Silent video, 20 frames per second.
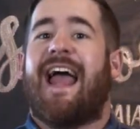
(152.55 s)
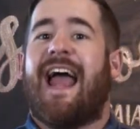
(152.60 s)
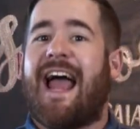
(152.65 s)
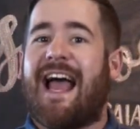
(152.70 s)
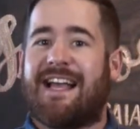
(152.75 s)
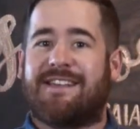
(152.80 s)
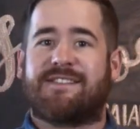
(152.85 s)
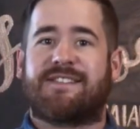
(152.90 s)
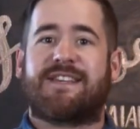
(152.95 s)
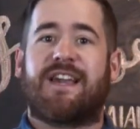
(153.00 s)

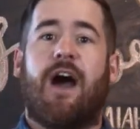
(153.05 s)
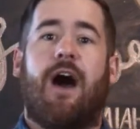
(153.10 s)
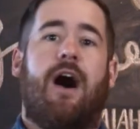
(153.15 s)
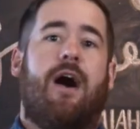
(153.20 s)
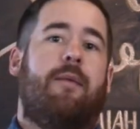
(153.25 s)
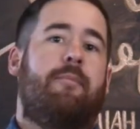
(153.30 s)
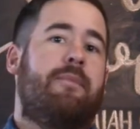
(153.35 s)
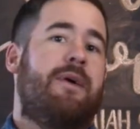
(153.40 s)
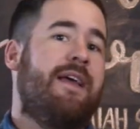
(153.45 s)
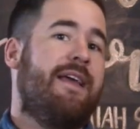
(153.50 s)
has
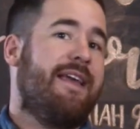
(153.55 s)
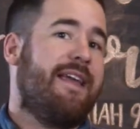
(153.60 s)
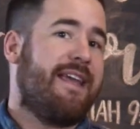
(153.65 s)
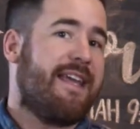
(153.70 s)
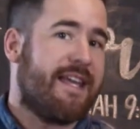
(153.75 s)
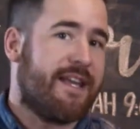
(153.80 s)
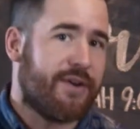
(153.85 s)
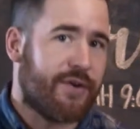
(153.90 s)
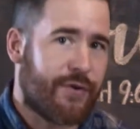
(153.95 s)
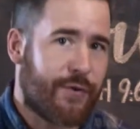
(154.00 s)
come
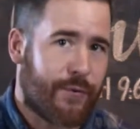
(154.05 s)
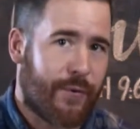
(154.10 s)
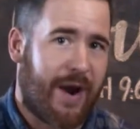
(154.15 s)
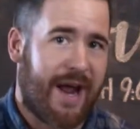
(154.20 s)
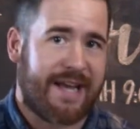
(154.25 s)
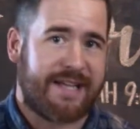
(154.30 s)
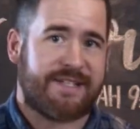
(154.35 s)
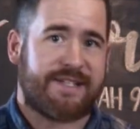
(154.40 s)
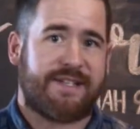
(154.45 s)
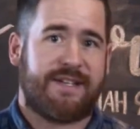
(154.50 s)
in
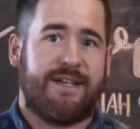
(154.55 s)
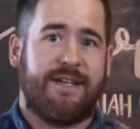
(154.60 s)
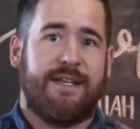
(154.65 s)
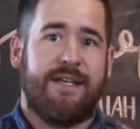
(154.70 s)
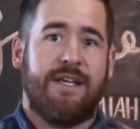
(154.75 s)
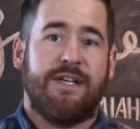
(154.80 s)
Christ.